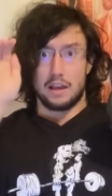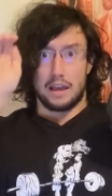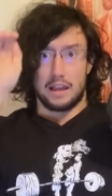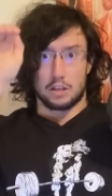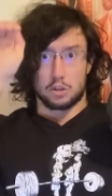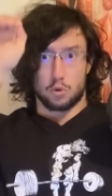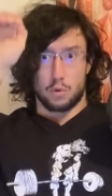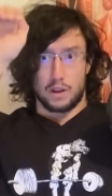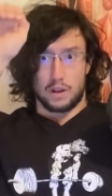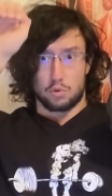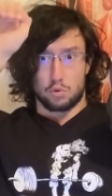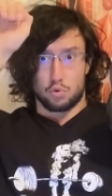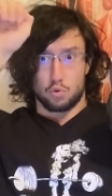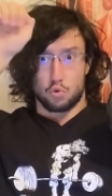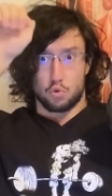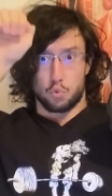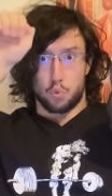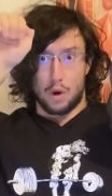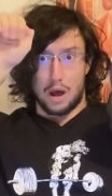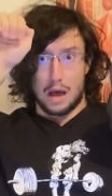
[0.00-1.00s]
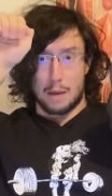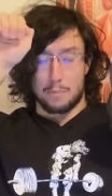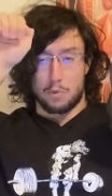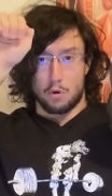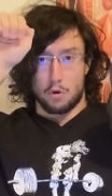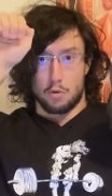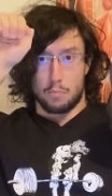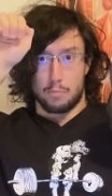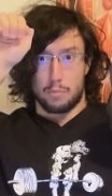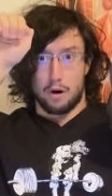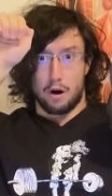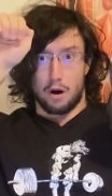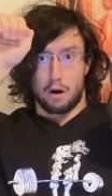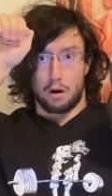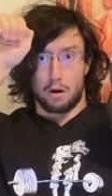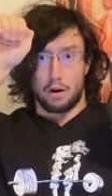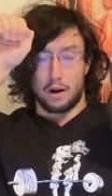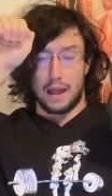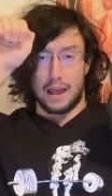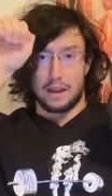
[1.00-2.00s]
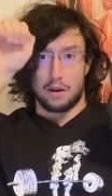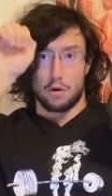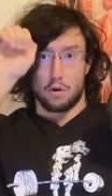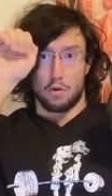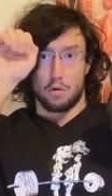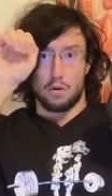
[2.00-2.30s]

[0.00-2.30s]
is going to grab a bar and